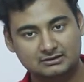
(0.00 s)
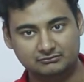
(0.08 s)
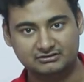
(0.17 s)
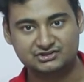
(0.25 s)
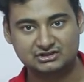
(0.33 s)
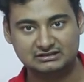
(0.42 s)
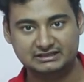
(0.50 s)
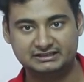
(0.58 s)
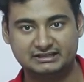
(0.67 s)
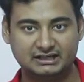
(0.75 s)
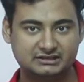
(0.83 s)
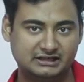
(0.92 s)
windshield
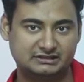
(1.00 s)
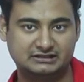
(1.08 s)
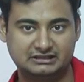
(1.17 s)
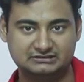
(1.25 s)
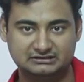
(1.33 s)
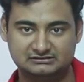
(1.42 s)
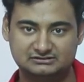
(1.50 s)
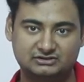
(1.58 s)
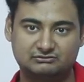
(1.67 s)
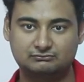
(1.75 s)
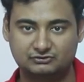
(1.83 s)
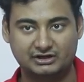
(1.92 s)
intact and then they'll
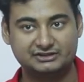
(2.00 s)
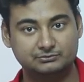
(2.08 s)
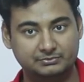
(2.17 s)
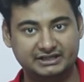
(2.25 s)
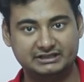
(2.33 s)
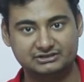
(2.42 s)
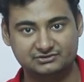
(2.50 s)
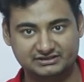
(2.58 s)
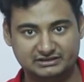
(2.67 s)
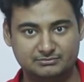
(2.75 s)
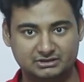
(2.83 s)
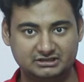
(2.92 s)
try to break it
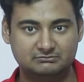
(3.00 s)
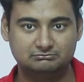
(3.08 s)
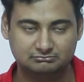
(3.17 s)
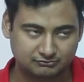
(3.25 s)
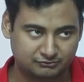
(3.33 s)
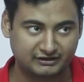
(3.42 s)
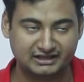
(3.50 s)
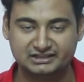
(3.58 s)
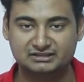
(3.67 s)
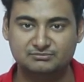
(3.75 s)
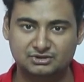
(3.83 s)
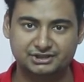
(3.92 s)
using a bird
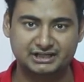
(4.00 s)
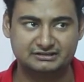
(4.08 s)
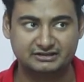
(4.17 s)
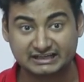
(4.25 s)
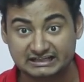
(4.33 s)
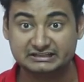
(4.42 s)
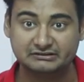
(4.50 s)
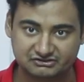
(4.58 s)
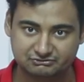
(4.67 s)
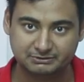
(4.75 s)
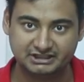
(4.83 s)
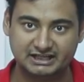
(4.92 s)
firing a bird at relative
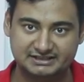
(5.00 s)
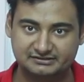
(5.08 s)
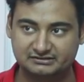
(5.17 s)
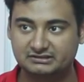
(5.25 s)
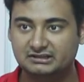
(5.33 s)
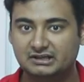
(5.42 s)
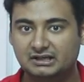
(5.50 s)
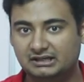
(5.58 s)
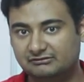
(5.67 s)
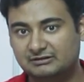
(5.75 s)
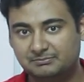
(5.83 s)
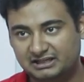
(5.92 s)
speed as in
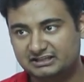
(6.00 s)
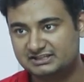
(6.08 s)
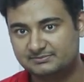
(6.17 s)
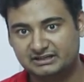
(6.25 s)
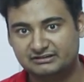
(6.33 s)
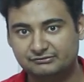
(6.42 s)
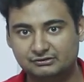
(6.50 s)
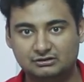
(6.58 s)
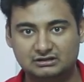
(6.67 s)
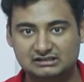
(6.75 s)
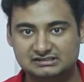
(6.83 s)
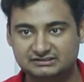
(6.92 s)
if the plane is meant
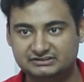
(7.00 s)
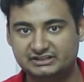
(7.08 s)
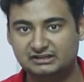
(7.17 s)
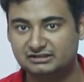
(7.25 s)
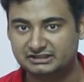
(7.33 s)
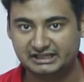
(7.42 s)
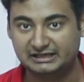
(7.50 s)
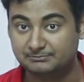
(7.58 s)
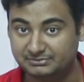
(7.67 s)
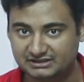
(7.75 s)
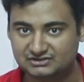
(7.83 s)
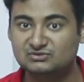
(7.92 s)
for let's say 300
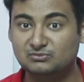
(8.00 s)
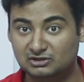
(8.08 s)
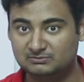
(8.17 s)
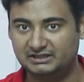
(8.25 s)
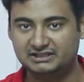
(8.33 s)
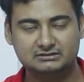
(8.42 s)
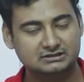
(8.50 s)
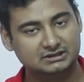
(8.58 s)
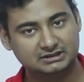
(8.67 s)
kmph small plane